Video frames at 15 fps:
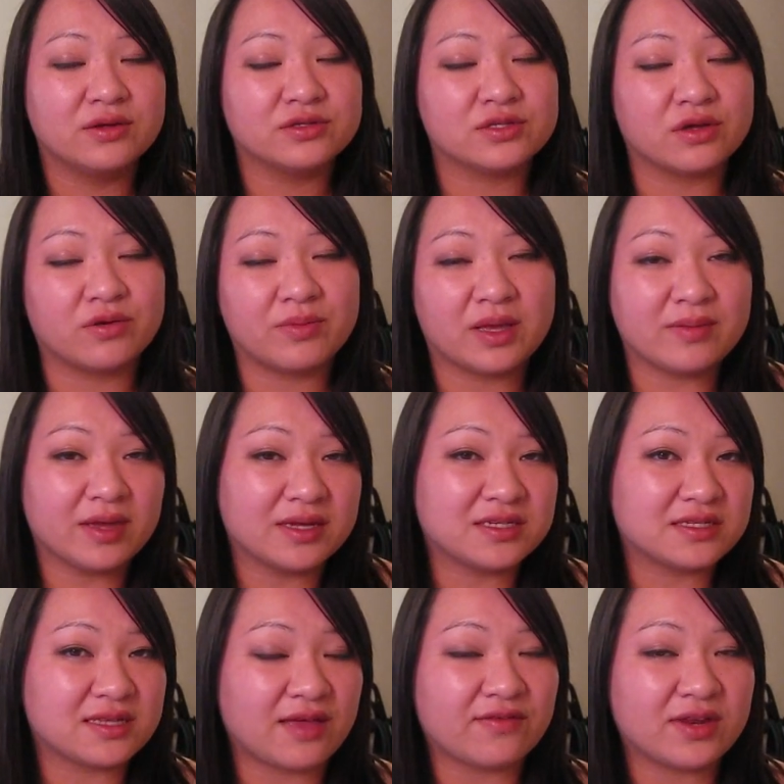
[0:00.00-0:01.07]
So maybe I
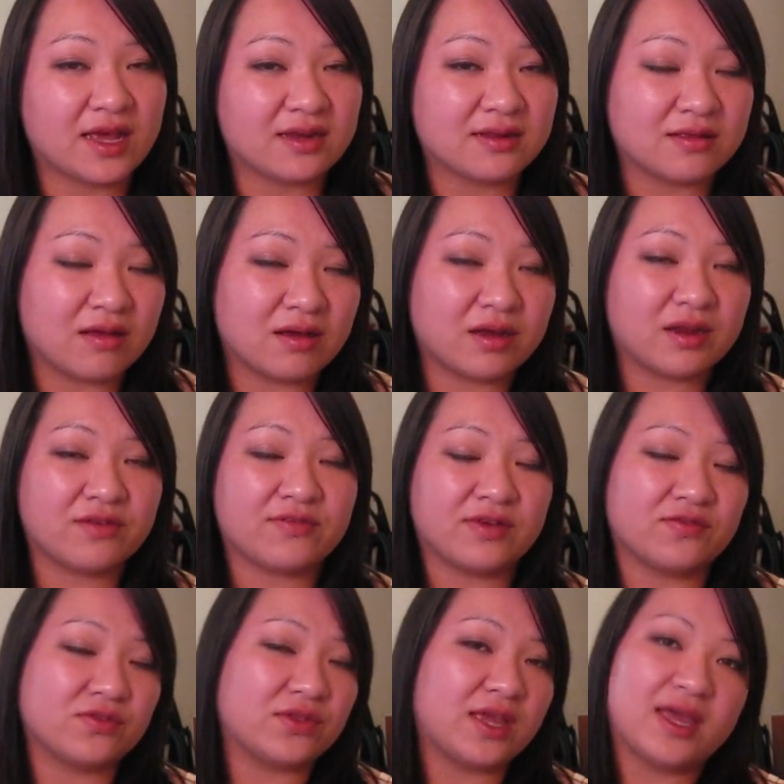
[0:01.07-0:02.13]
just haven't had it long enough.
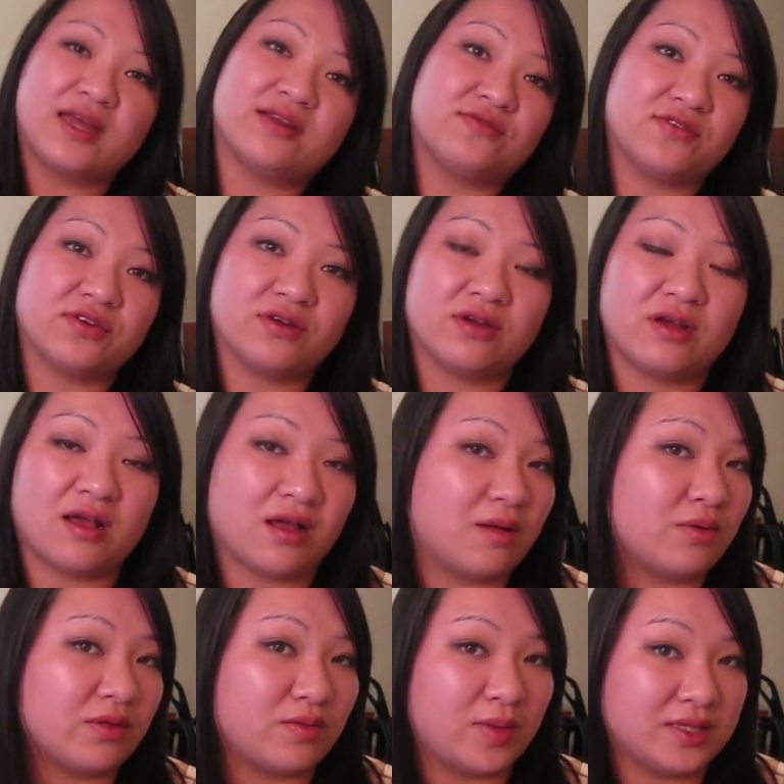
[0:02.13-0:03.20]
I've only had it for a
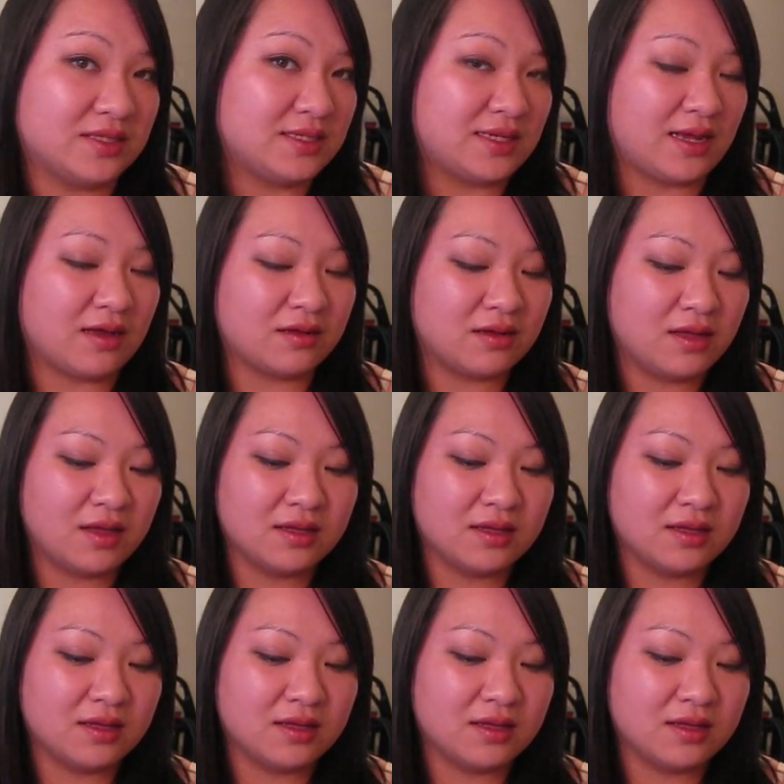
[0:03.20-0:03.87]
couple of months now.